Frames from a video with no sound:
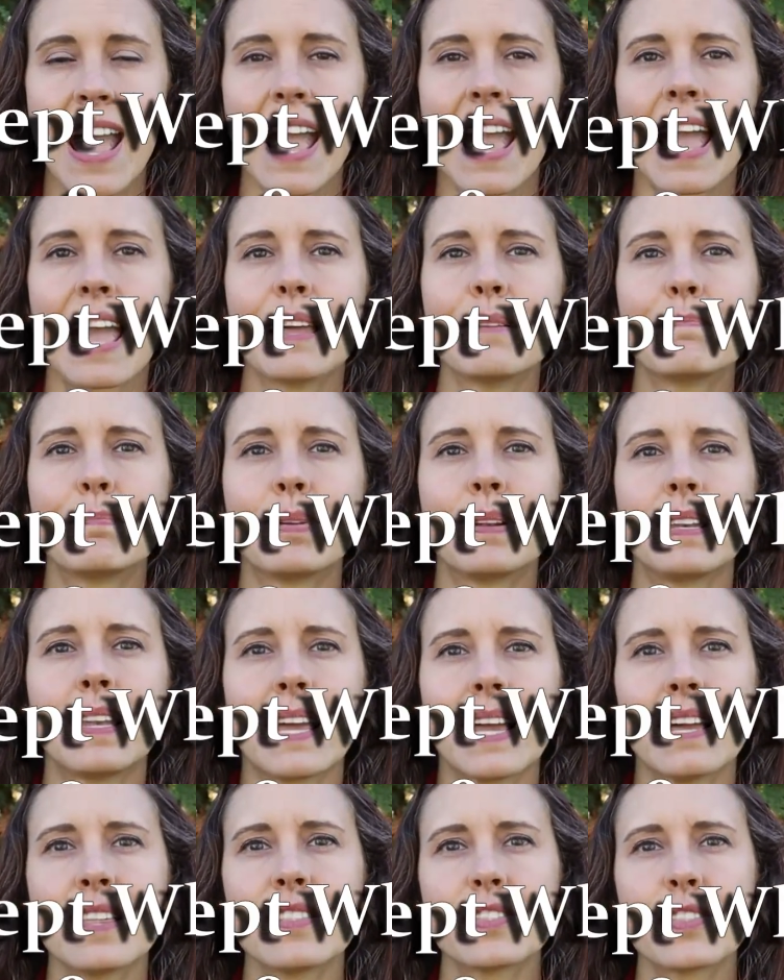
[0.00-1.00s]
and
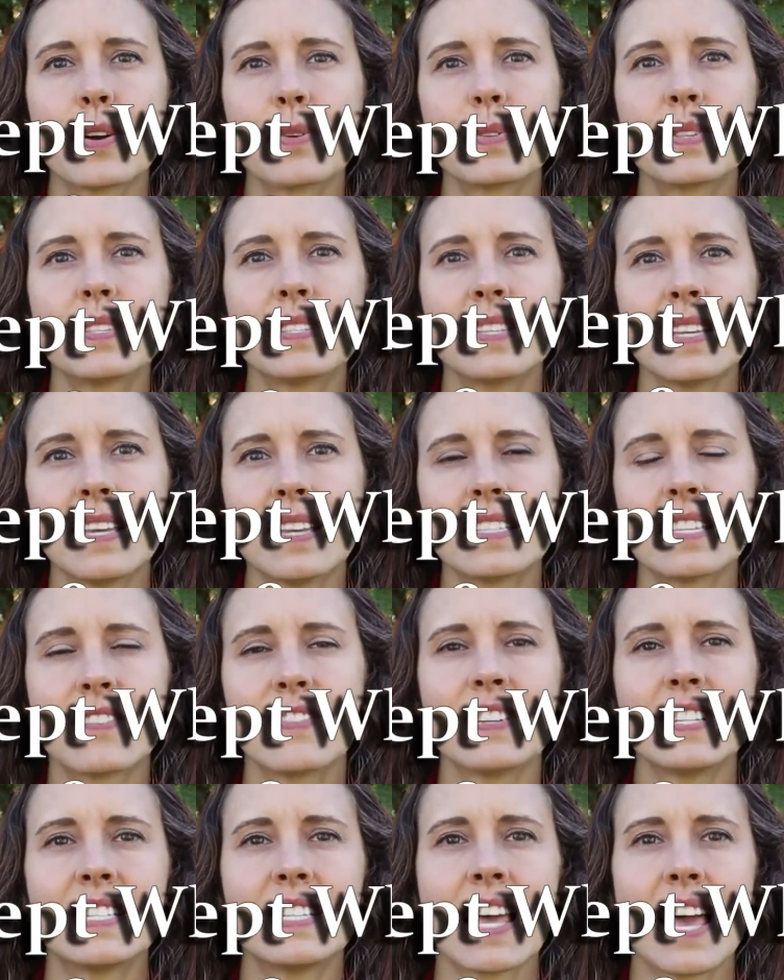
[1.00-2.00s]
plant those seeds of
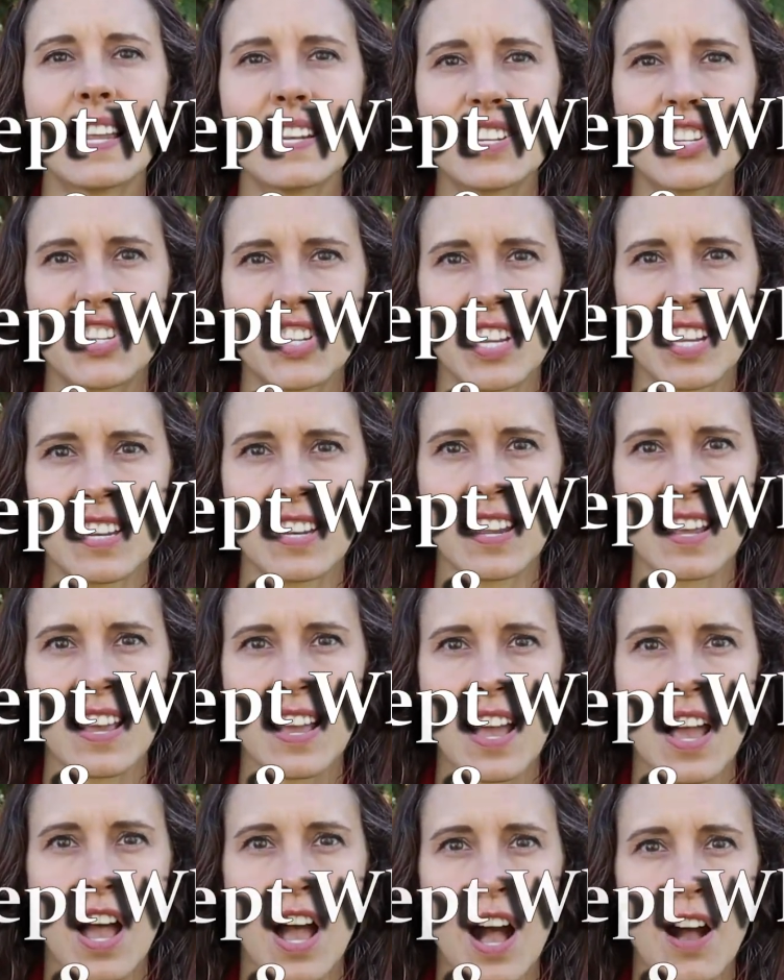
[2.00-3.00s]
intention
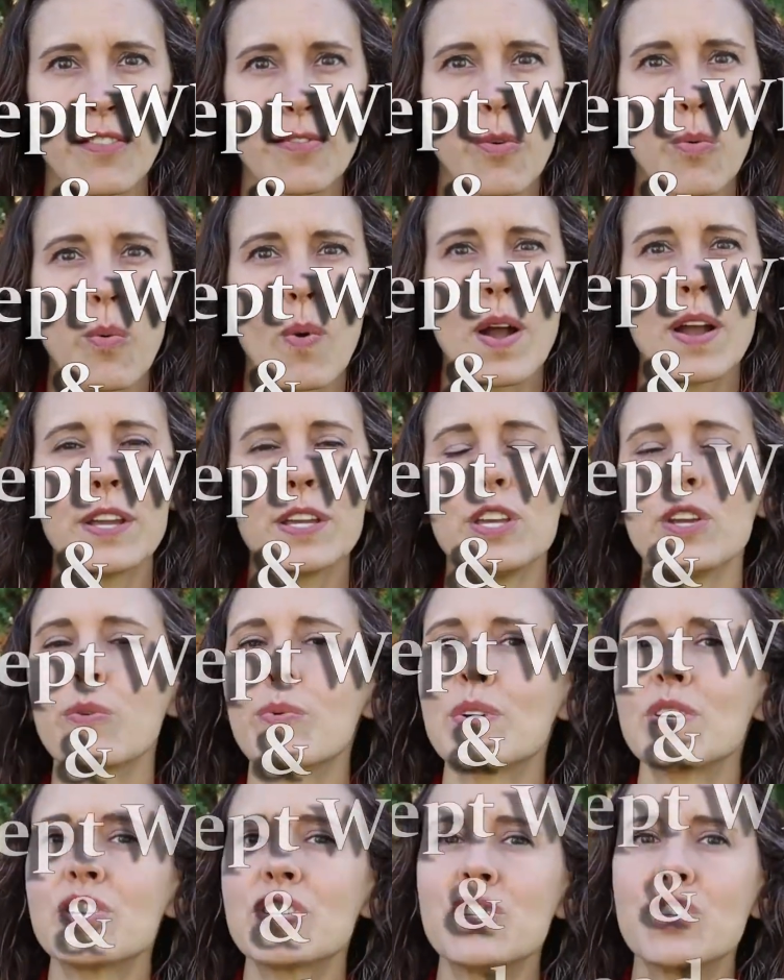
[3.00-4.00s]
of what you
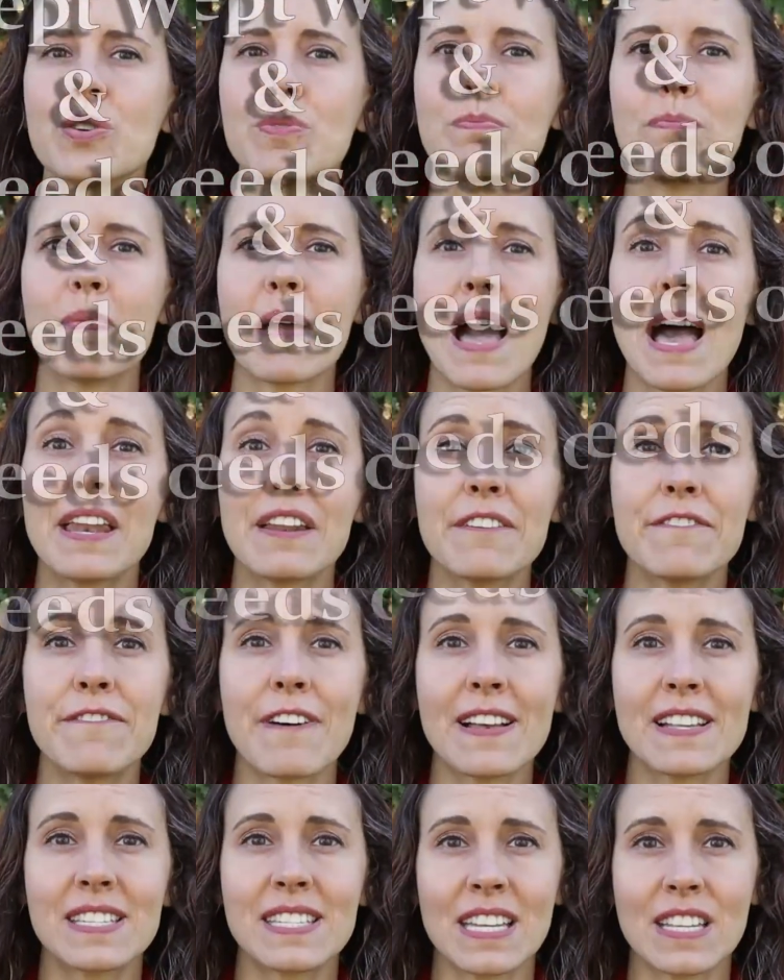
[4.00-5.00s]
wish to
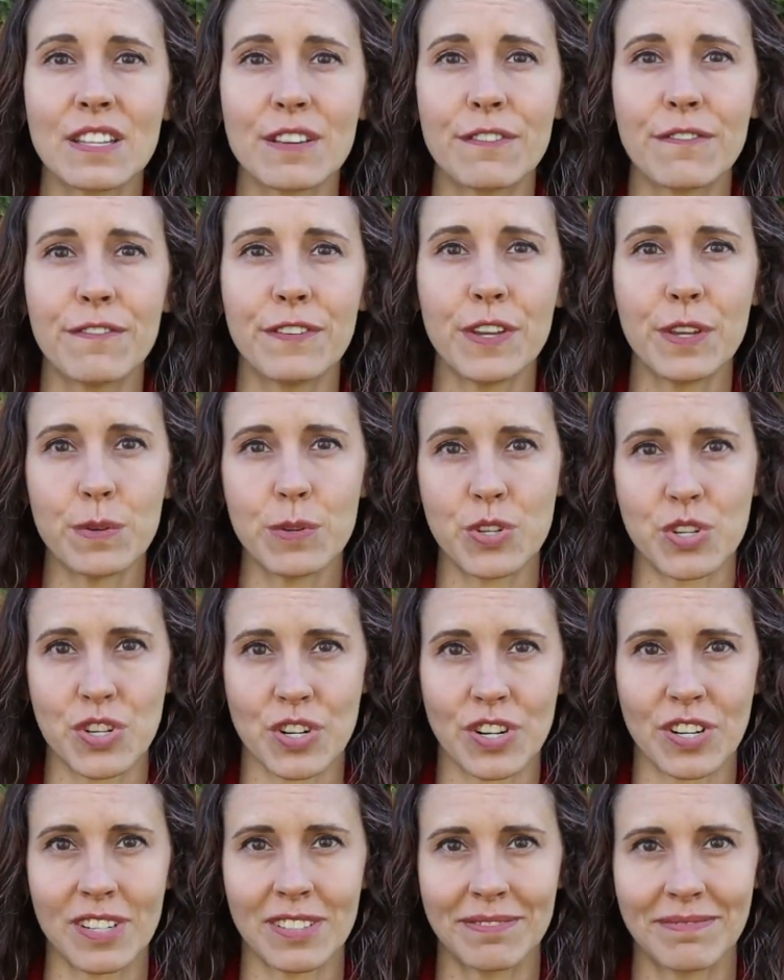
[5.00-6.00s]
manifest in the
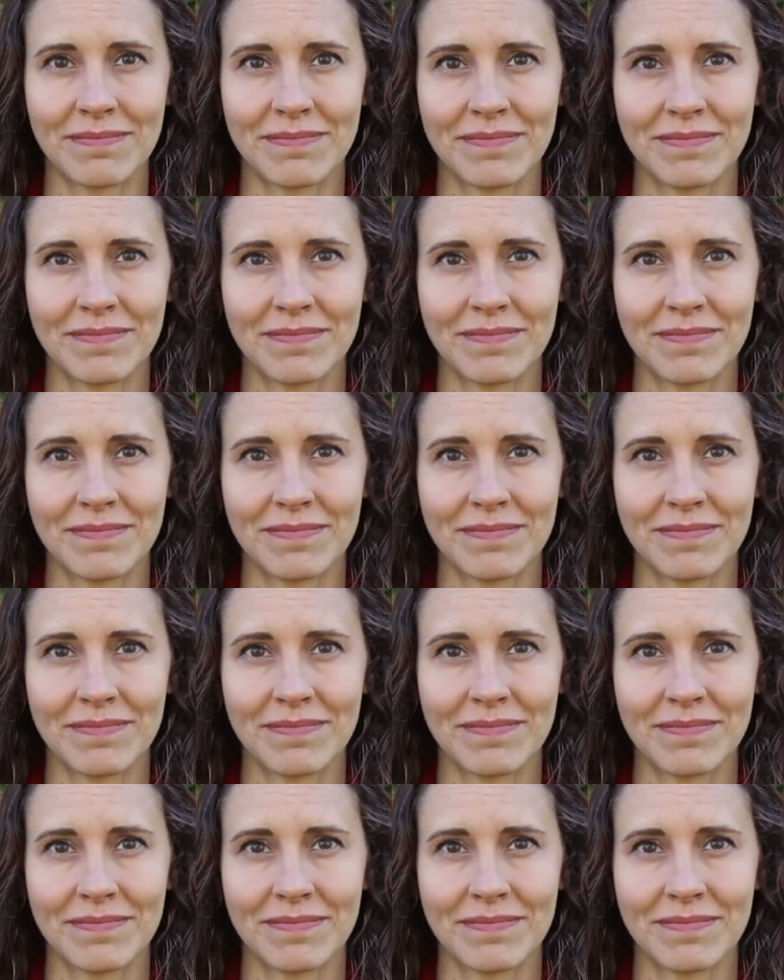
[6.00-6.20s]
future.